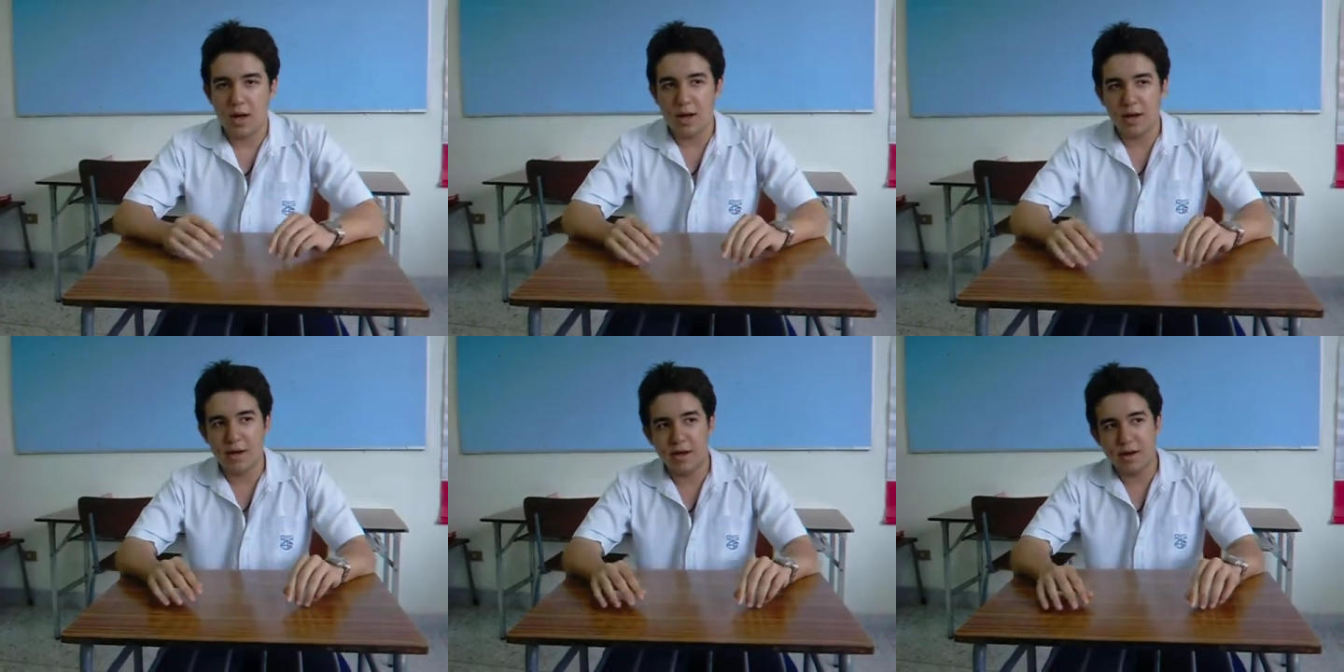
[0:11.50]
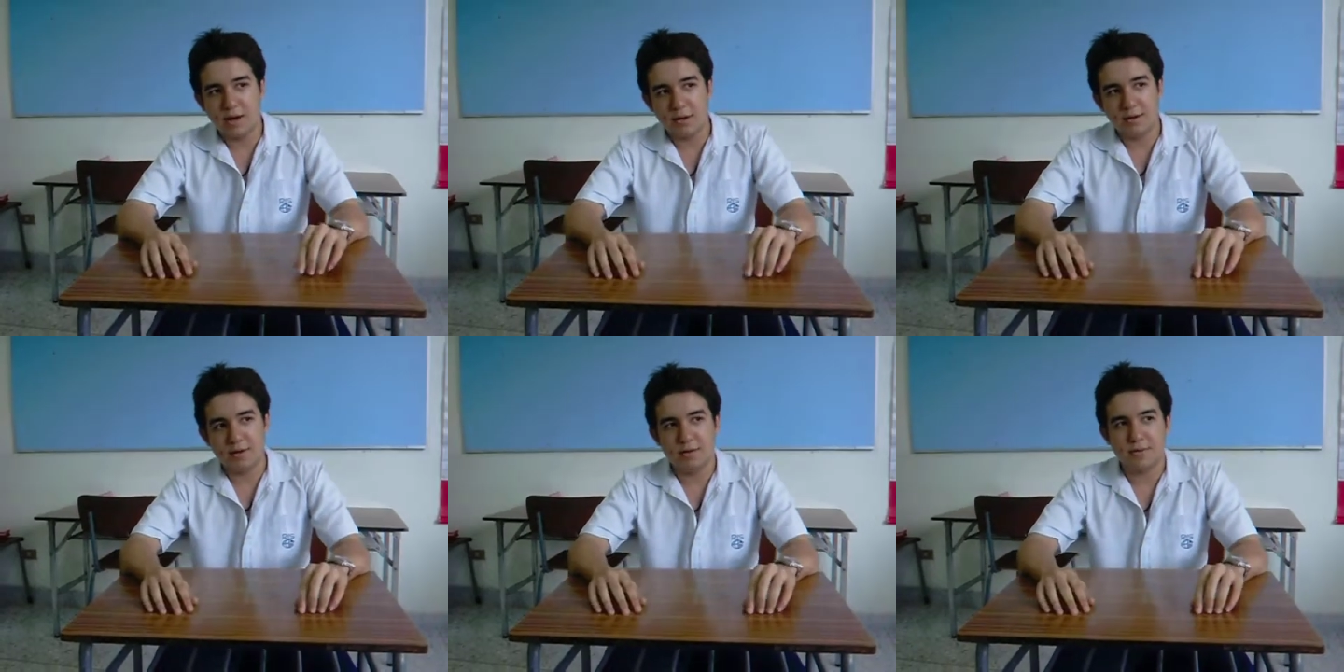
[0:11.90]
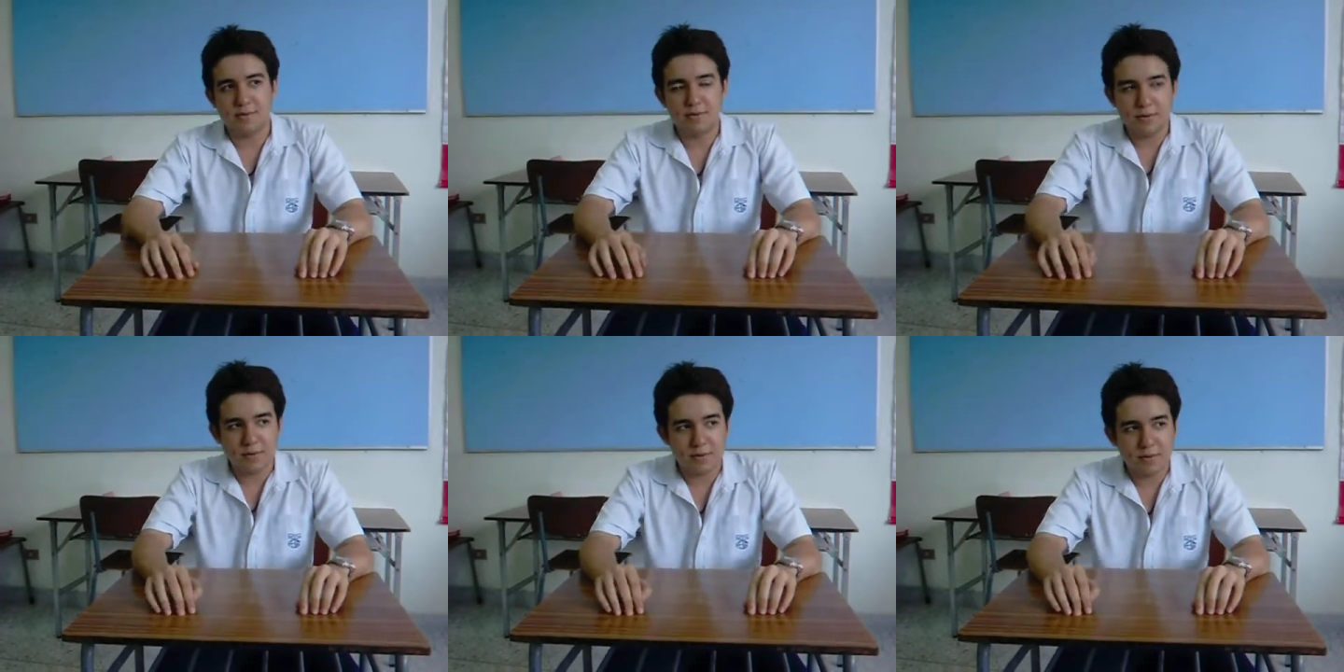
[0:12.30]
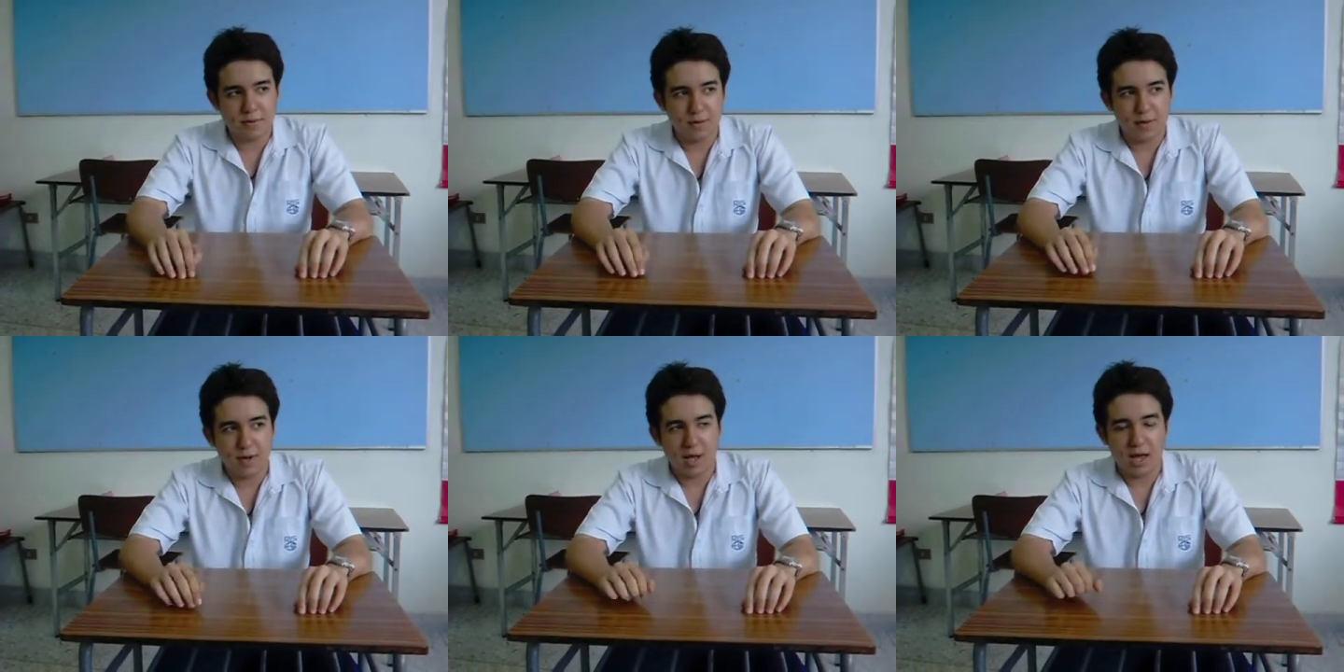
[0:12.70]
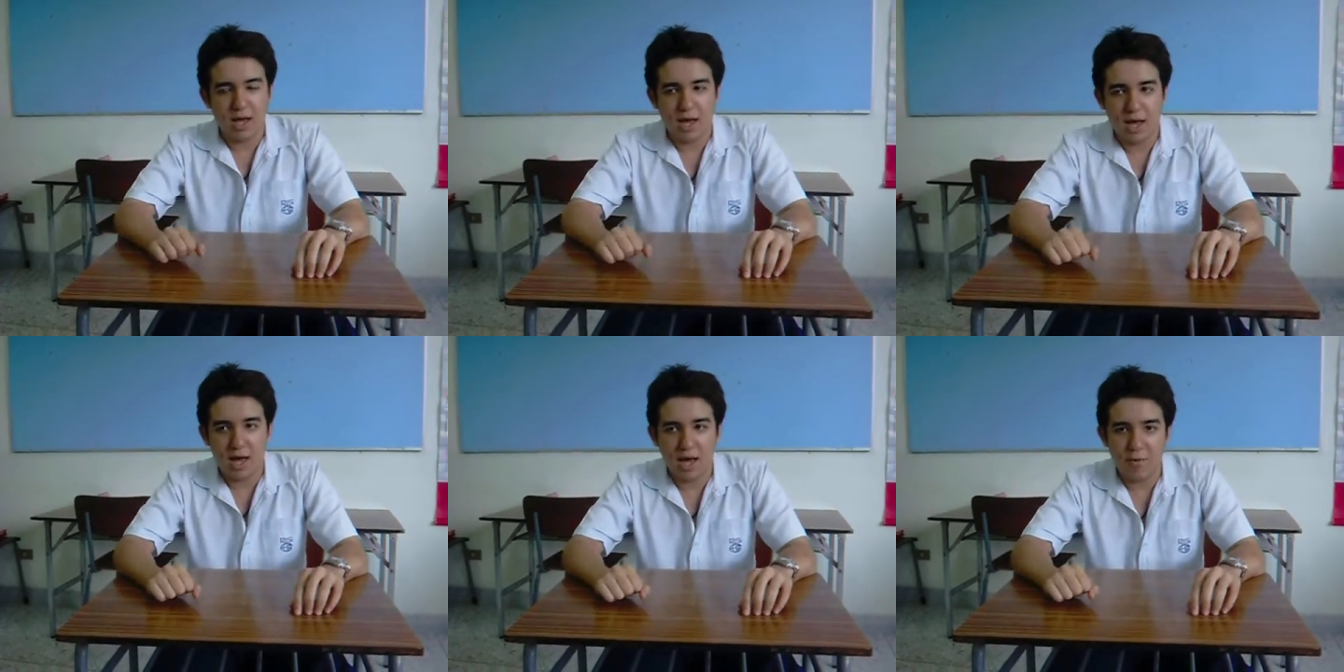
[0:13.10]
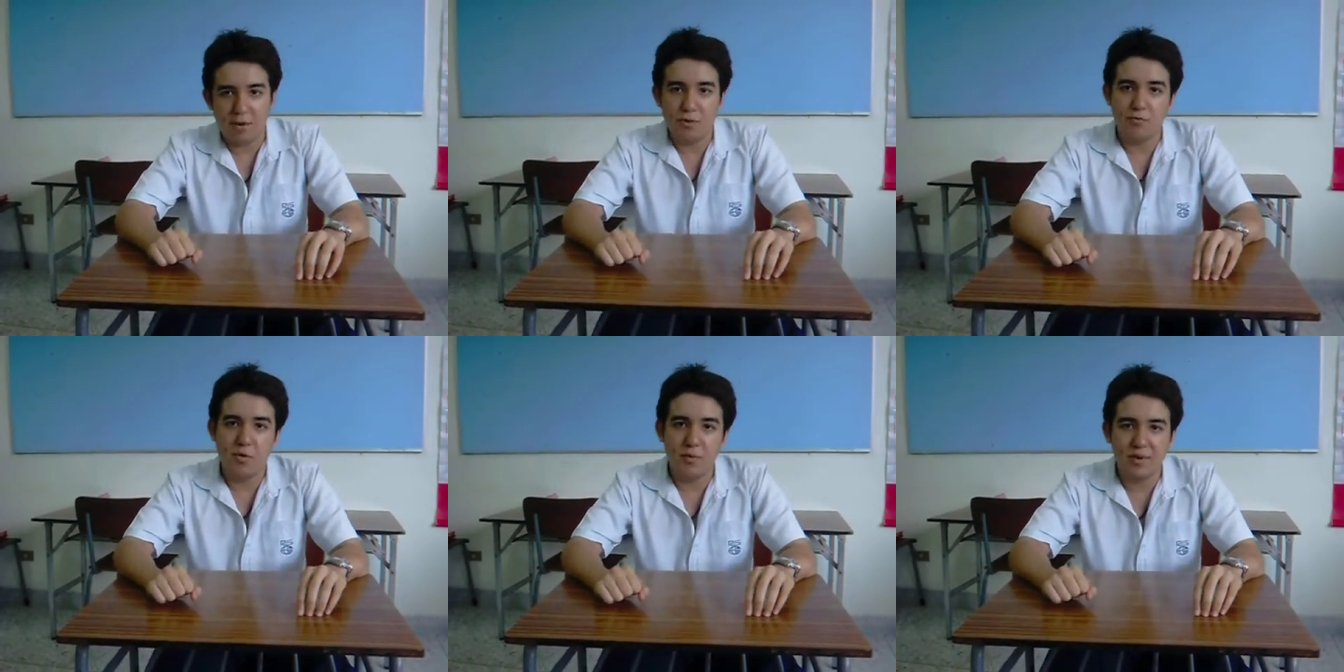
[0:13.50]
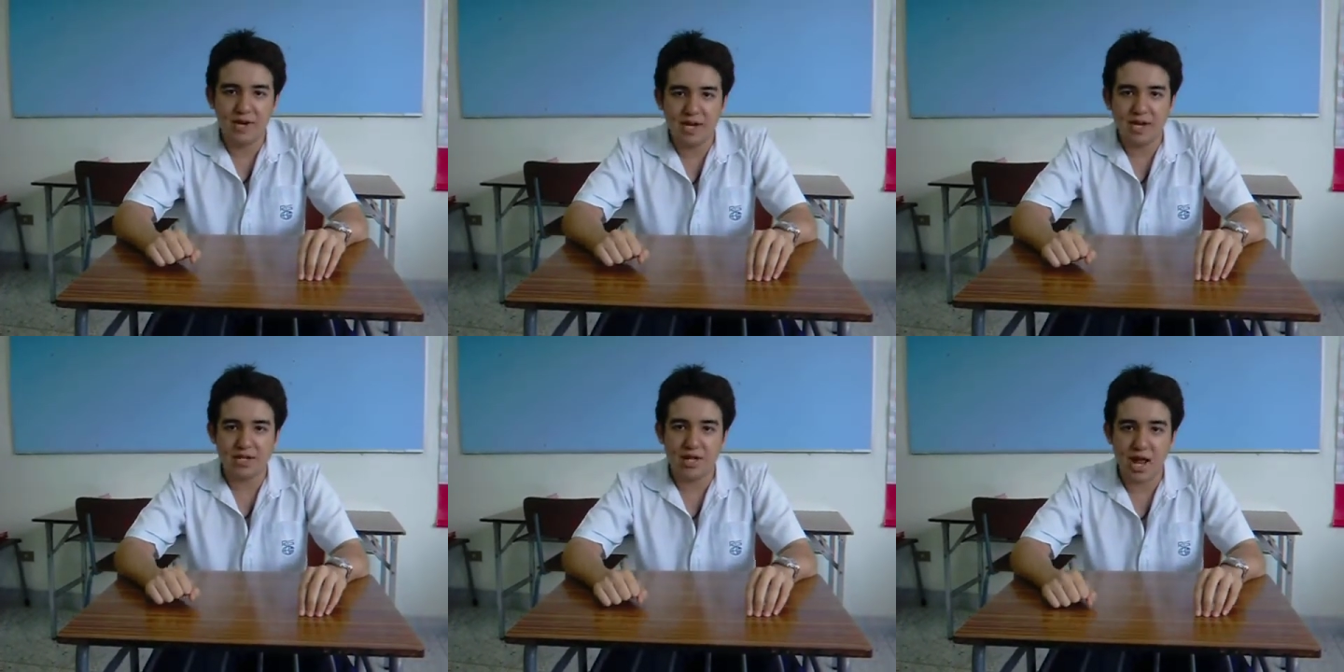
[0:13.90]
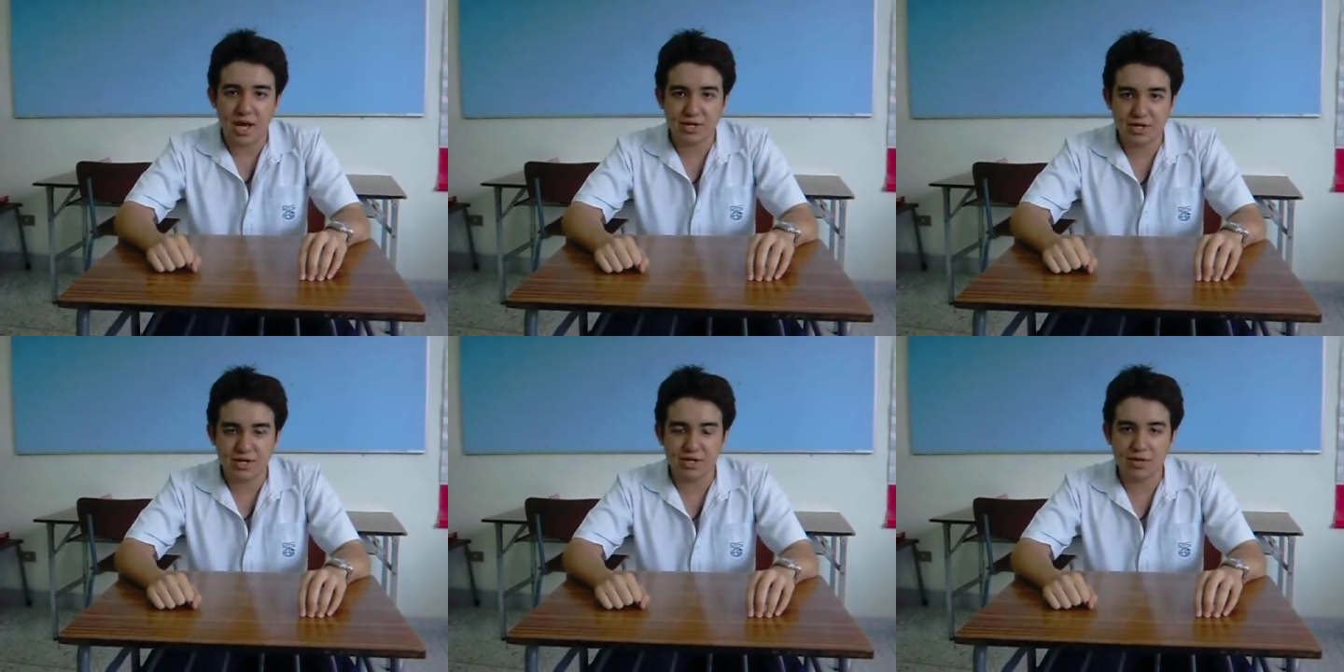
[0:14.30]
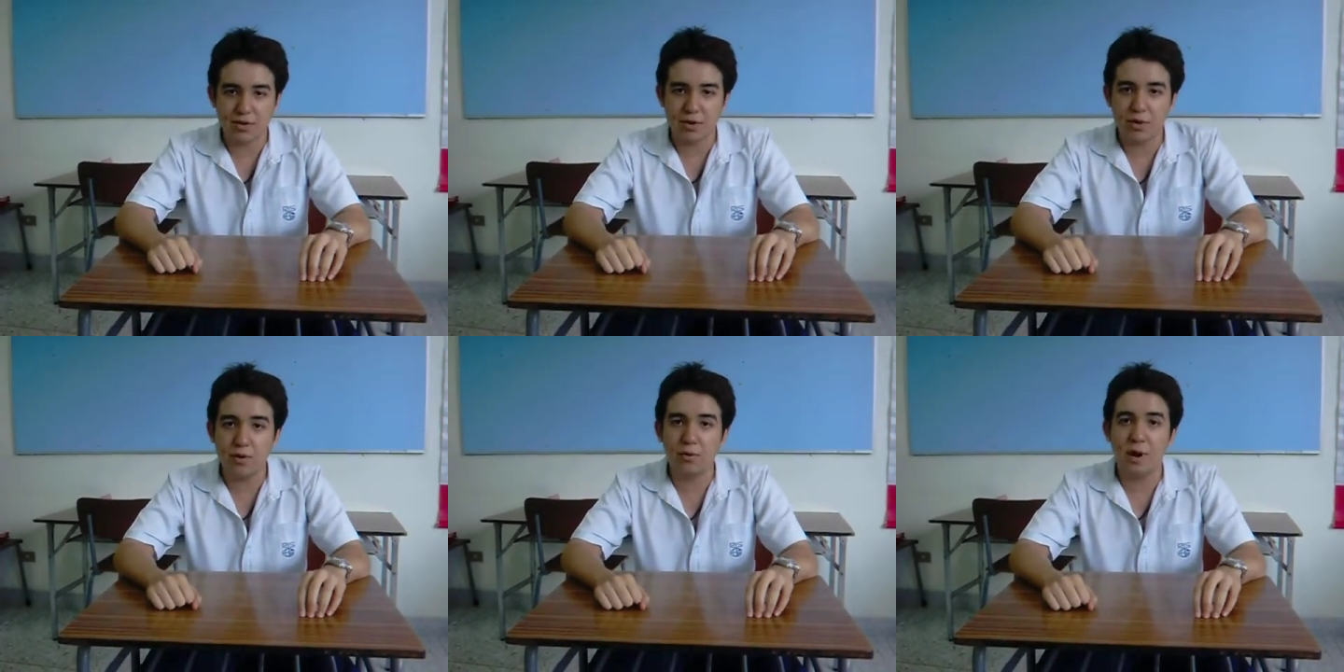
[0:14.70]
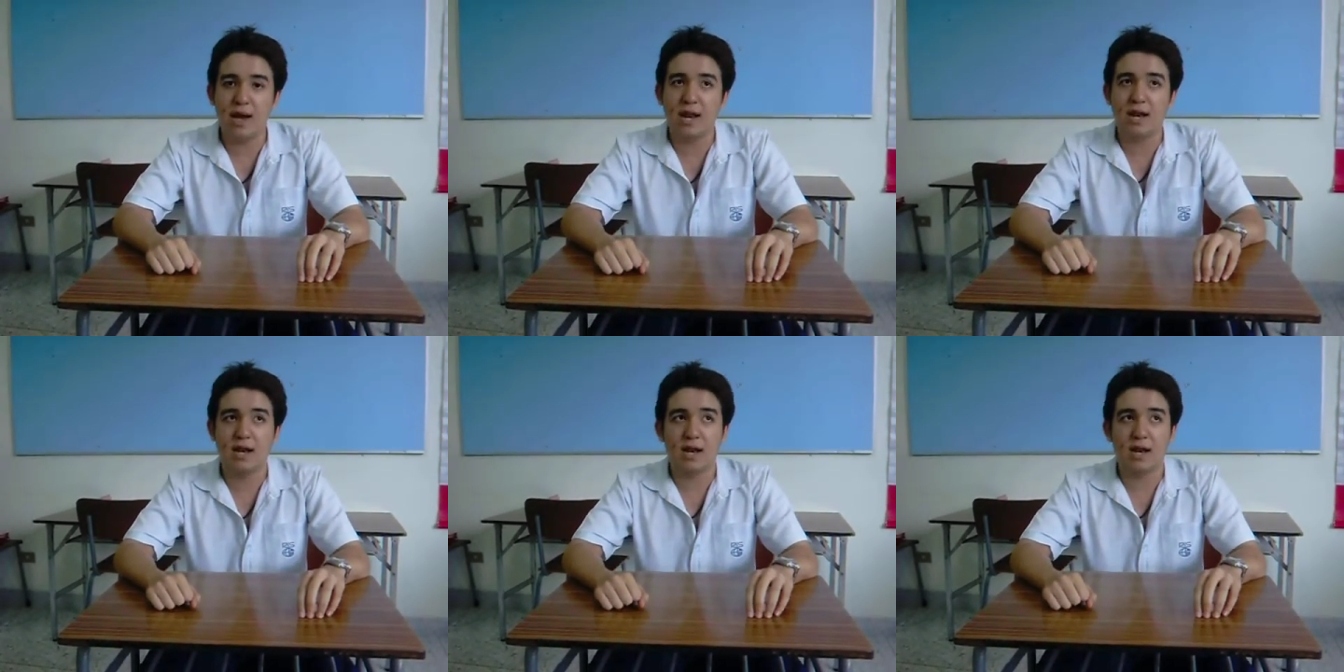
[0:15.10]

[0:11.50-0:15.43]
Uh, I went to Rumini International School when